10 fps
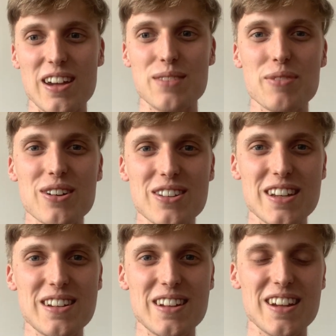It's because
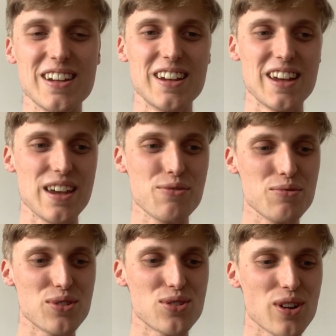if
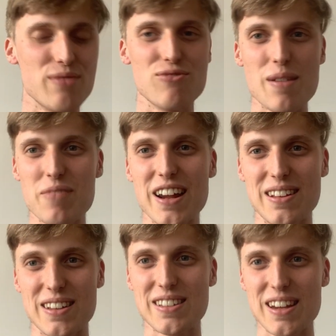we were to try and
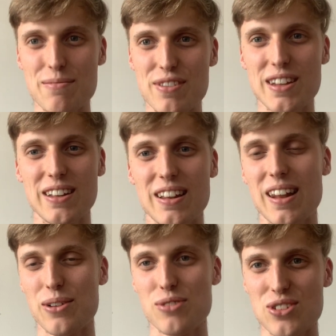replicate the same thing in the
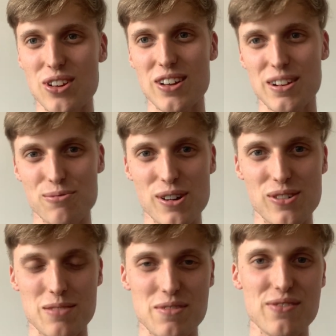language learning
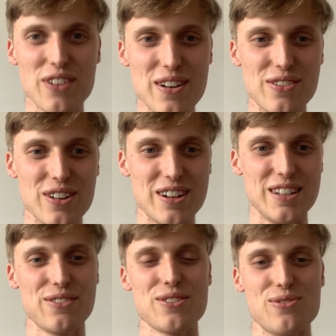world, it'd be very, very
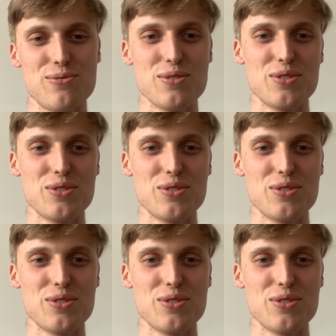difficult.